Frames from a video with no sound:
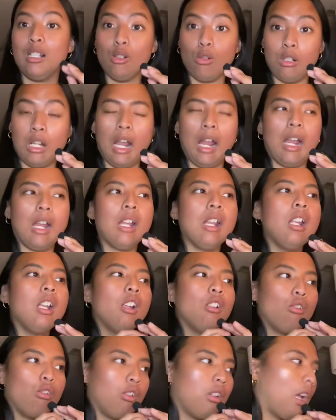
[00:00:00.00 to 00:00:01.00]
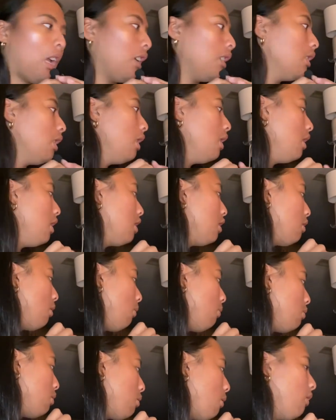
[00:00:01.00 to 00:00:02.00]
tonight.
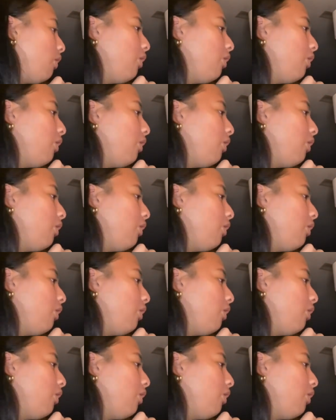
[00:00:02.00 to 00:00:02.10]
So